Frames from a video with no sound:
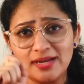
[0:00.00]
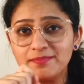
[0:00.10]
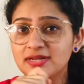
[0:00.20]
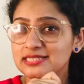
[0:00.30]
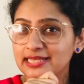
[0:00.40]

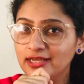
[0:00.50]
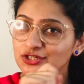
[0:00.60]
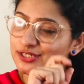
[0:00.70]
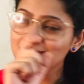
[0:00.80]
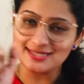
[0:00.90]

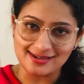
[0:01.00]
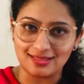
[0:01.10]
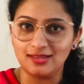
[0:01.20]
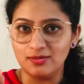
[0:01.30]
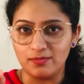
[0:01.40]
depreciation is
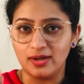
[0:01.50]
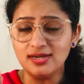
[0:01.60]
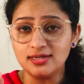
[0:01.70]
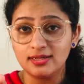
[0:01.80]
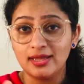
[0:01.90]
nothing but
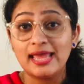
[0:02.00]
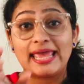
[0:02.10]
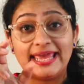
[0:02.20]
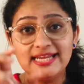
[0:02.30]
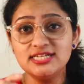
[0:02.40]

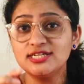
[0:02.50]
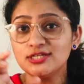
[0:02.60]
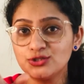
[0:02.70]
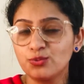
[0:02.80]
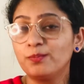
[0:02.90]

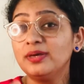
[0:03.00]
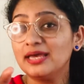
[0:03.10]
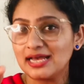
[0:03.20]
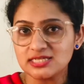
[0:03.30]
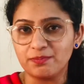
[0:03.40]
Indian rupee
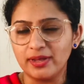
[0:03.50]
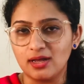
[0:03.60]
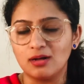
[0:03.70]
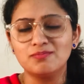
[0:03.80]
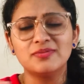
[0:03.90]
has
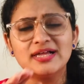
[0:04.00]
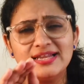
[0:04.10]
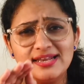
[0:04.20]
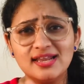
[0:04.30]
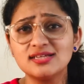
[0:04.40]
become
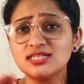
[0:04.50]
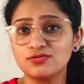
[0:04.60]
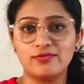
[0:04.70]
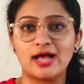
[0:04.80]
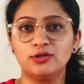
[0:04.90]
less
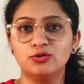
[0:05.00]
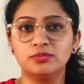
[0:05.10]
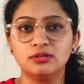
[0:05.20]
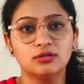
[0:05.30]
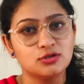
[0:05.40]

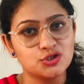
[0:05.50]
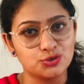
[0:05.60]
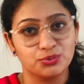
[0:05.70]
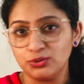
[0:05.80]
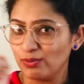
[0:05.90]
valuable
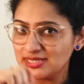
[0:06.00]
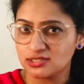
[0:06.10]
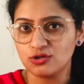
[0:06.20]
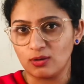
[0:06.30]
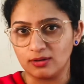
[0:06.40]
to US
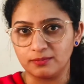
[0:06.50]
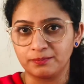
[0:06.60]
dollar.